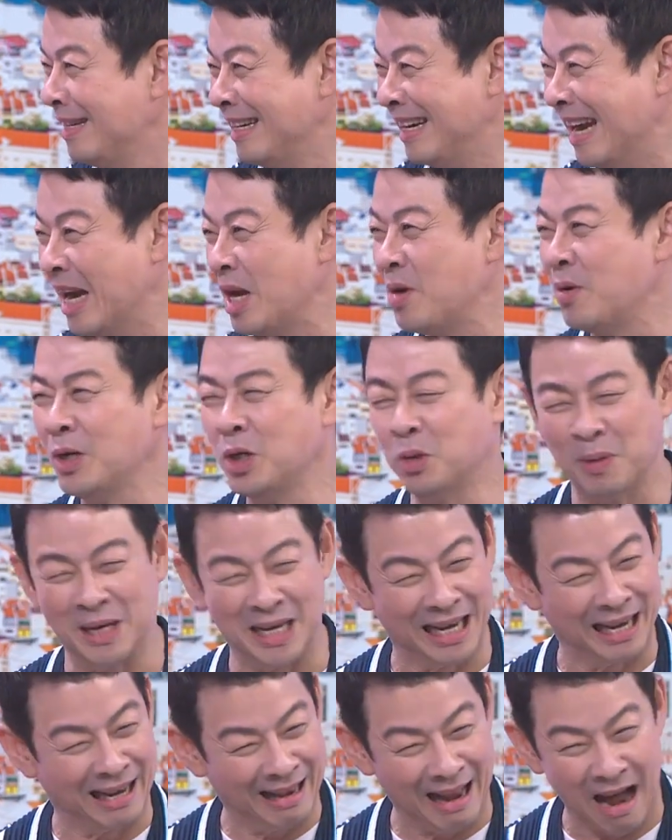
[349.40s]
Anyone who's been
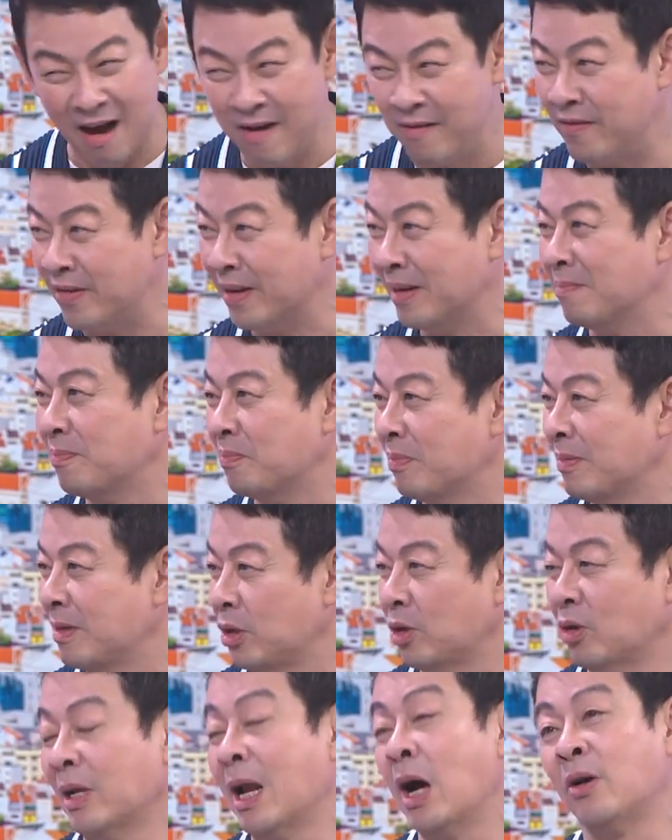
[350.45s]
in love, and you
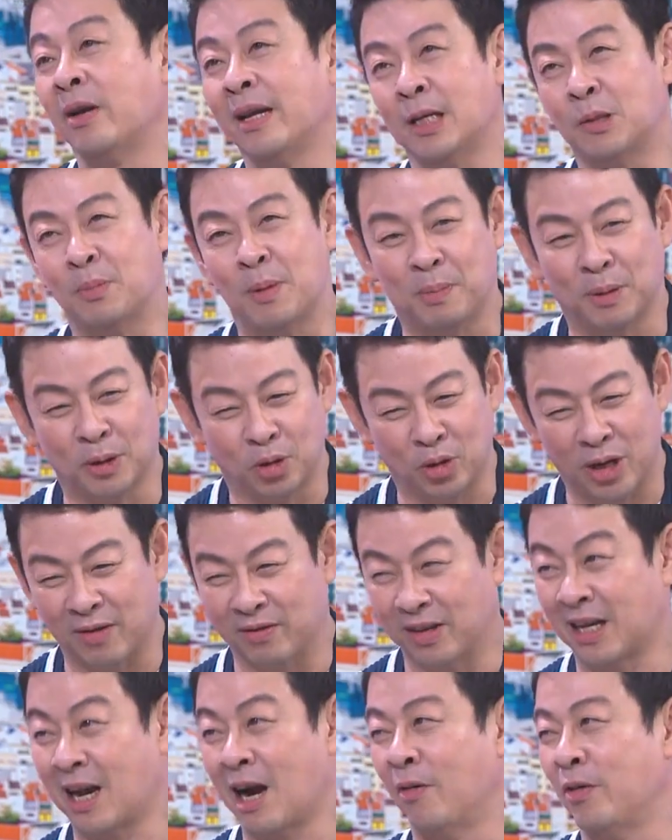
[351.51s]
know, nowadays people don't have
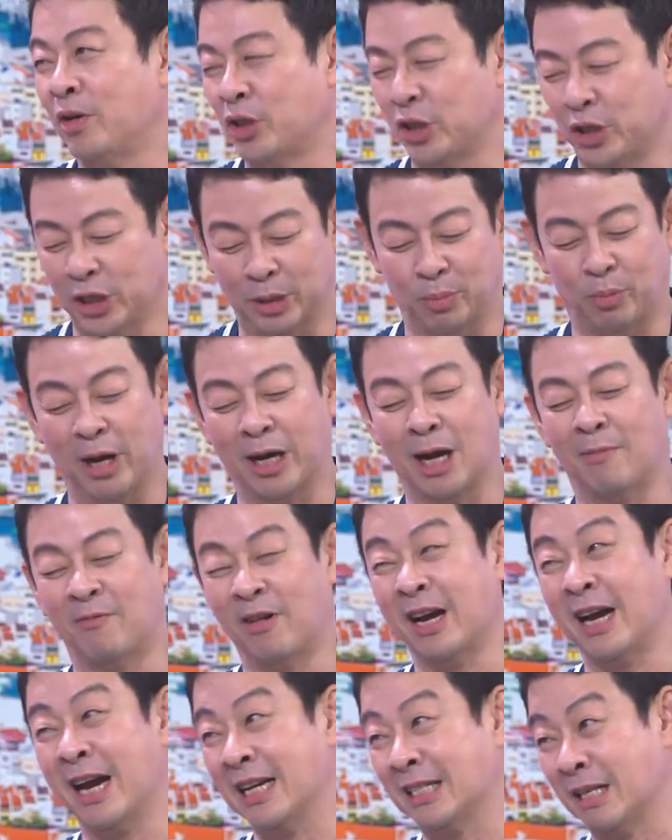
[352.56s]
the courage to just break up
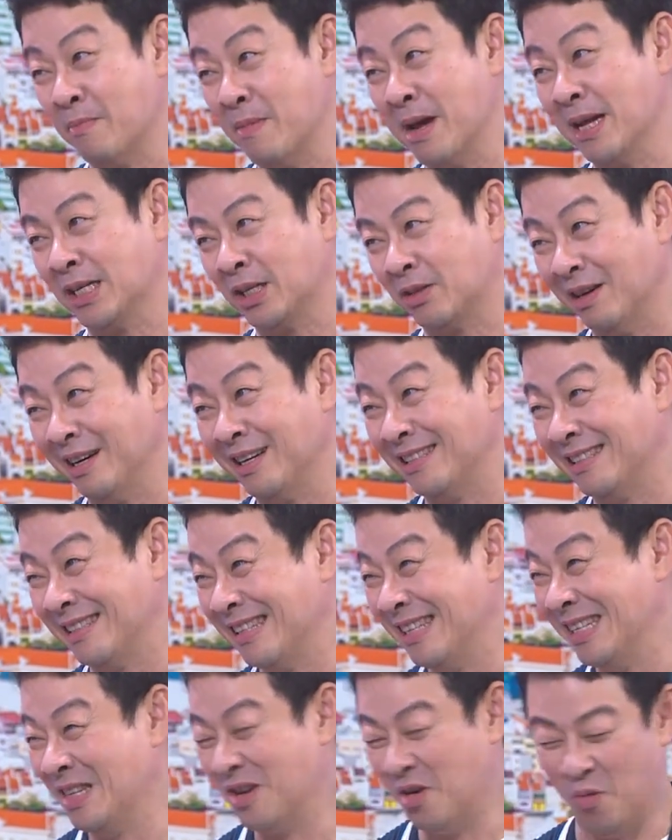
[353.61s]
via SMS, right?
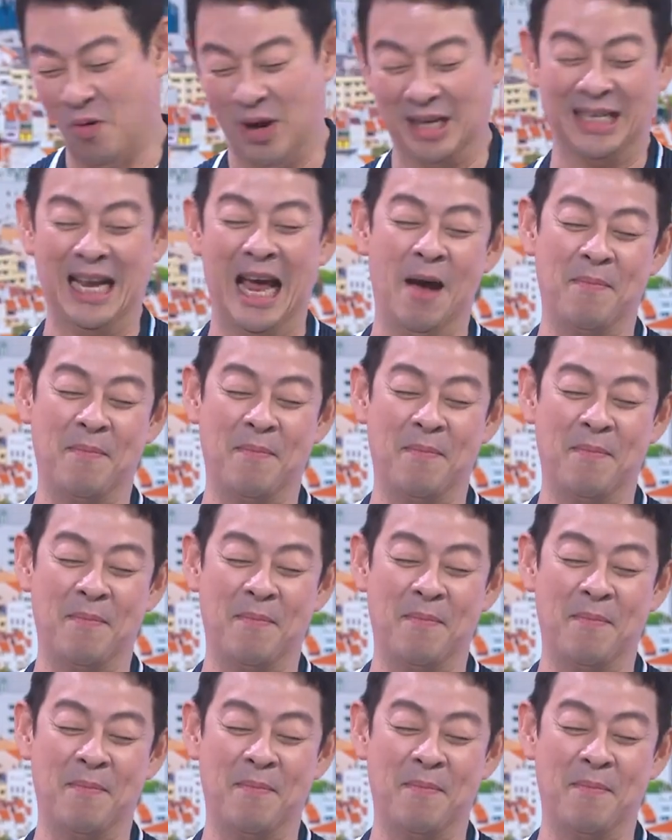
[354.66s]
WhatsApp.